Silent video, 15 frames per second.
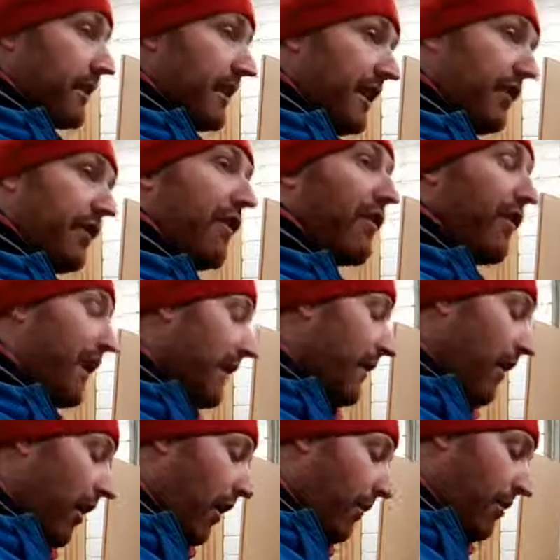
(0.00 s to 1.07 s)
if you fire
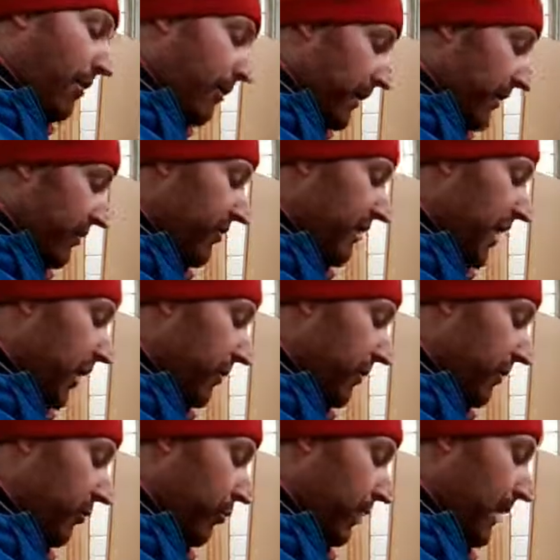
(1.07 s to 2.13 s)
it up when it's set up
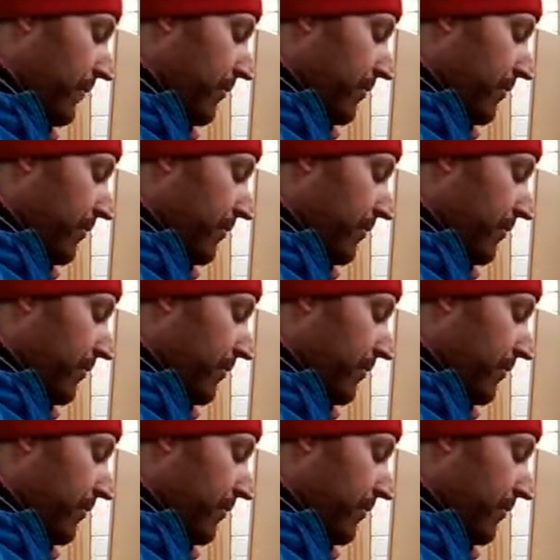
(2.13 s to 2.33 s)
this way,